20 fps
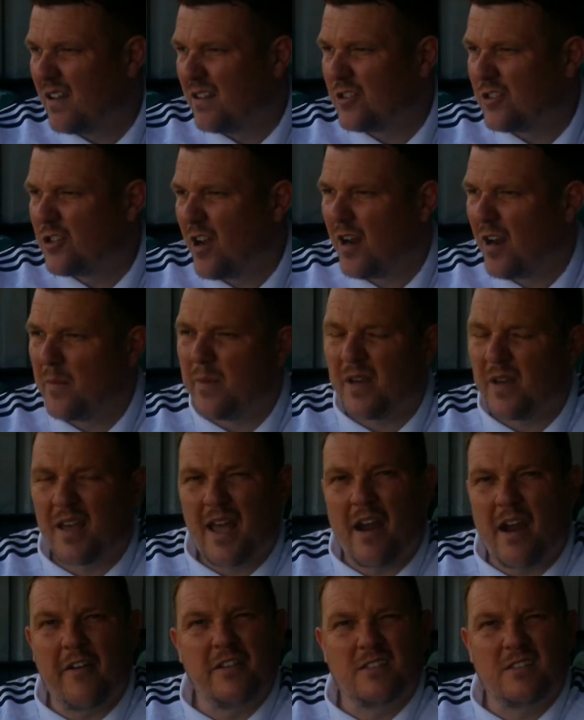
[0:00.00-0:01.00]
showing a bit of
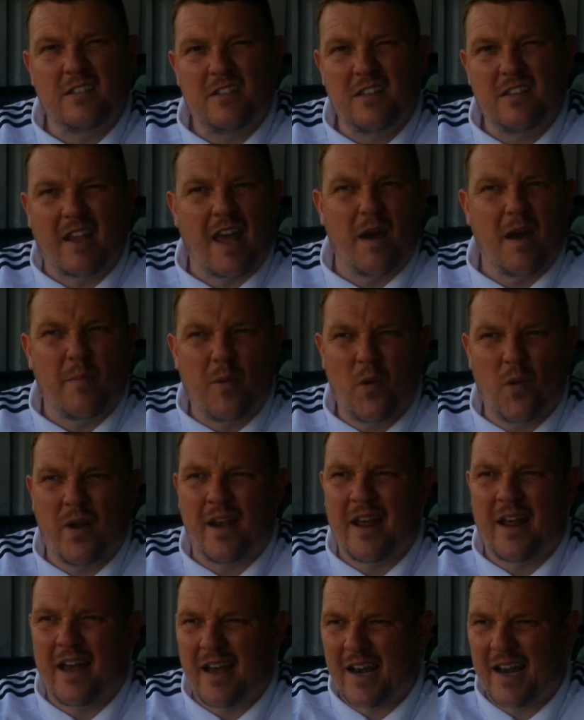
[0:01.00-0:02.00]
character to get a
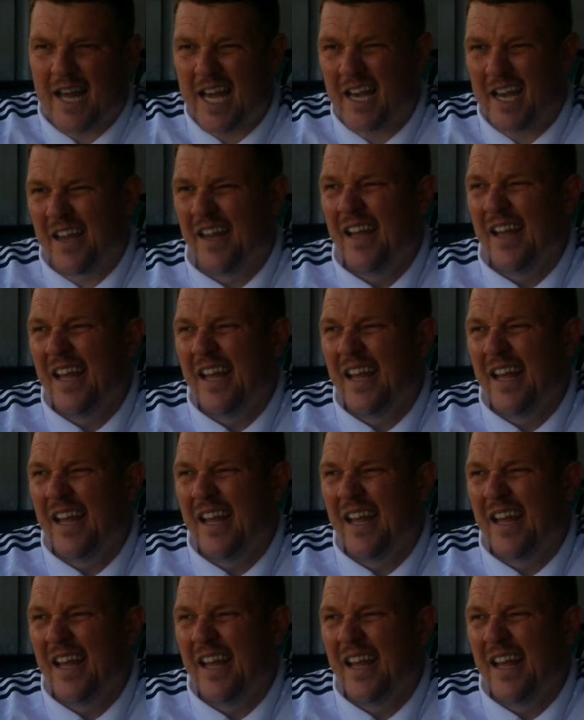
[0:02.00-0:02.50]
point out of that, and